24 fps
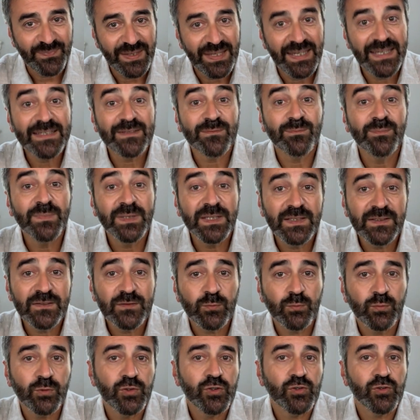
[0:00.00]
It means
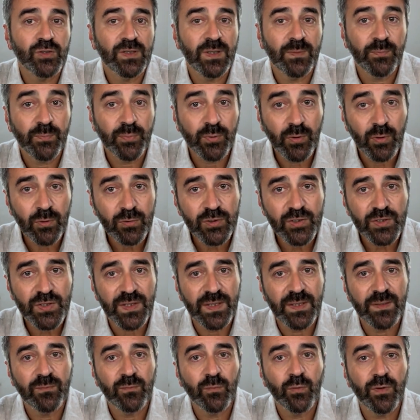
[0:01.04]
we should approach
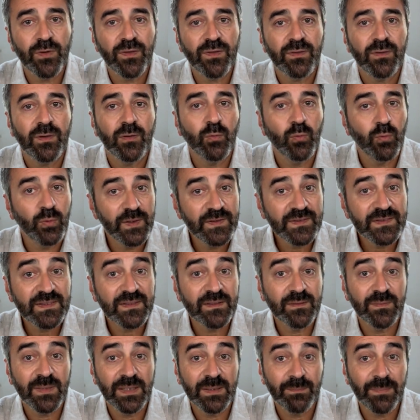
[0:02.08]
them with
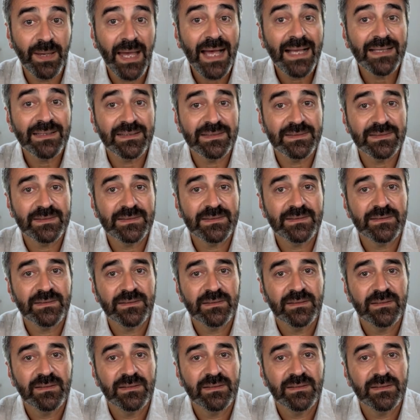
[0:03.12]
wisdom and balance.